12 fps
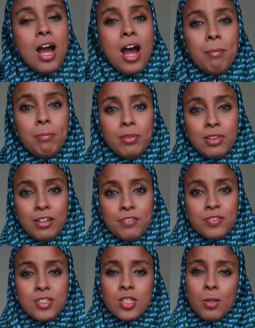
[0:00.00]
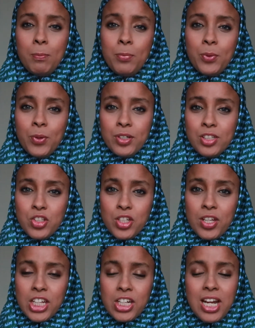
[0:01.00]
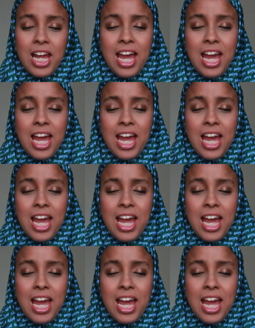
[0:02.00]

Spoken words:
uplift, support each other,